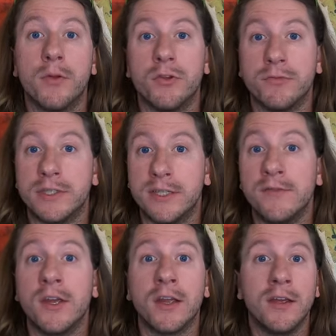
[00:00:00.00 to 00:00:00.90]
but they're
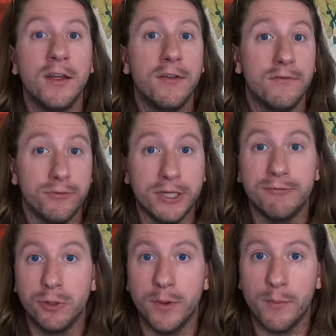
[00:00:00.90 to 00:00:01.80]
receiving free
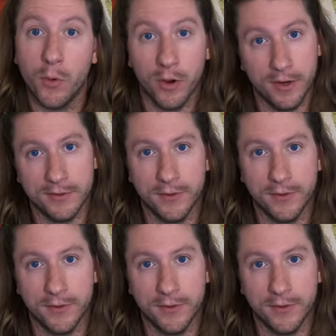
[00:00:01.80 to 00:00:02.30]
room and board.